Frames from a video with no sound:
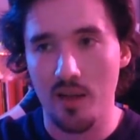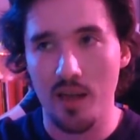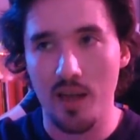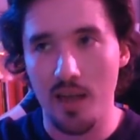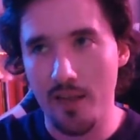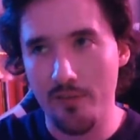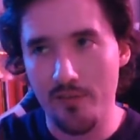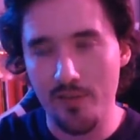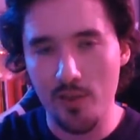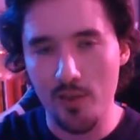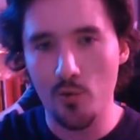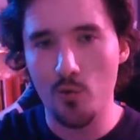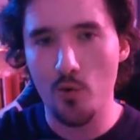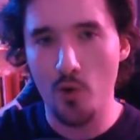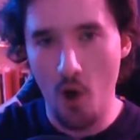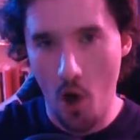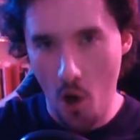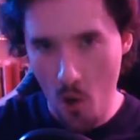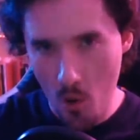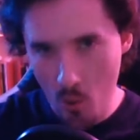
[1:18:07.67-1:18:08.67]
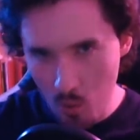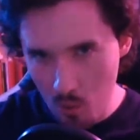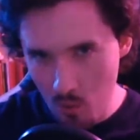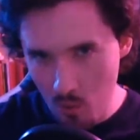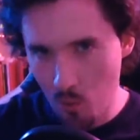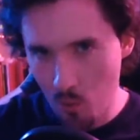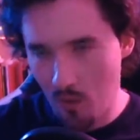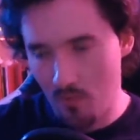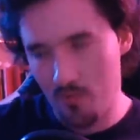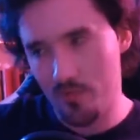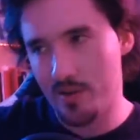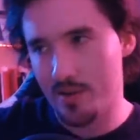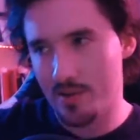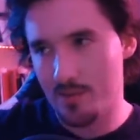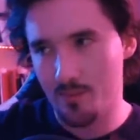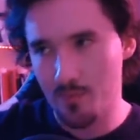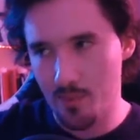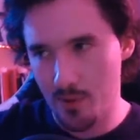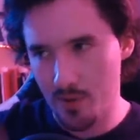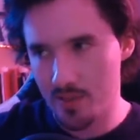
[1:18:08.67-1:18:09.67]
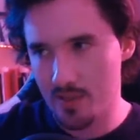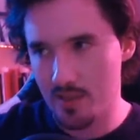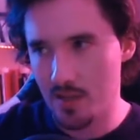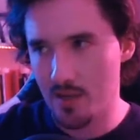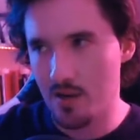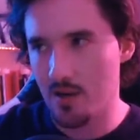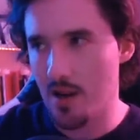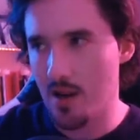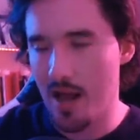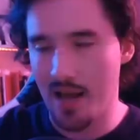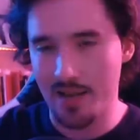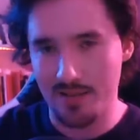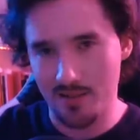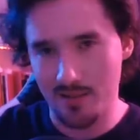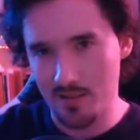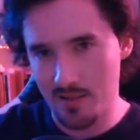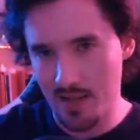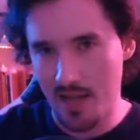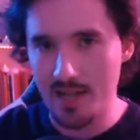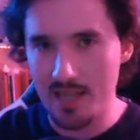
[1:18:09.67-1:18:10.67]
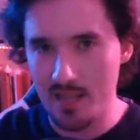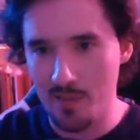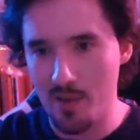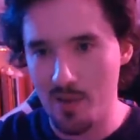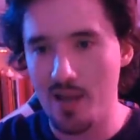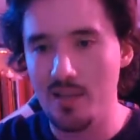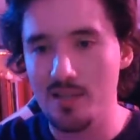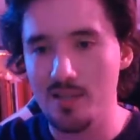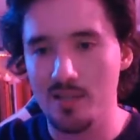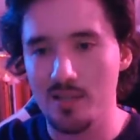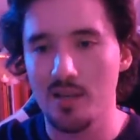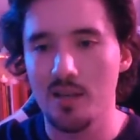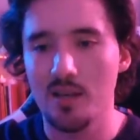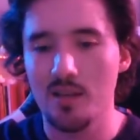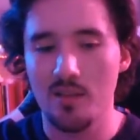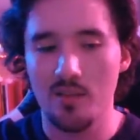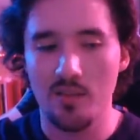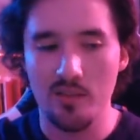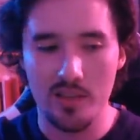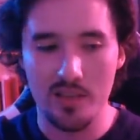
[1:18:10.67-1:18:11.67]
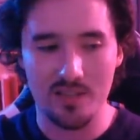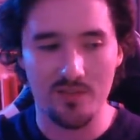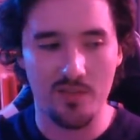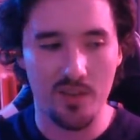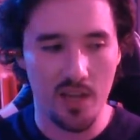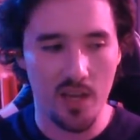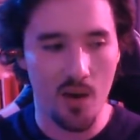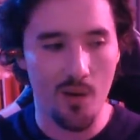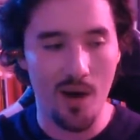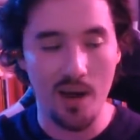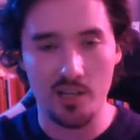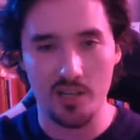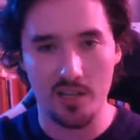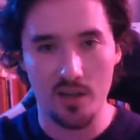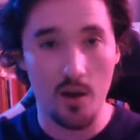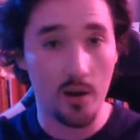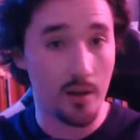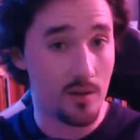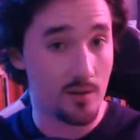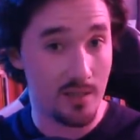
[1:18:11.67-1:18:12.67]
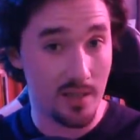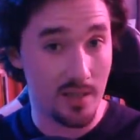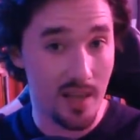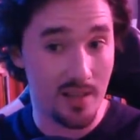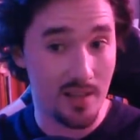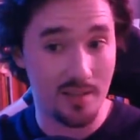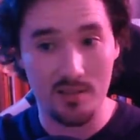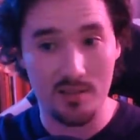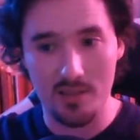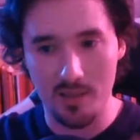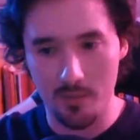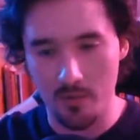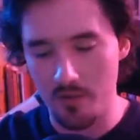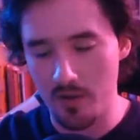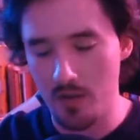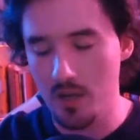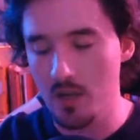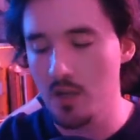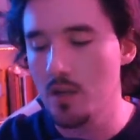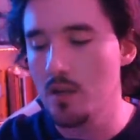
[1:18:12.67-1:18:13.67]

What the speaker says: if you know what this person has said in the past, this video actually argues against some of it.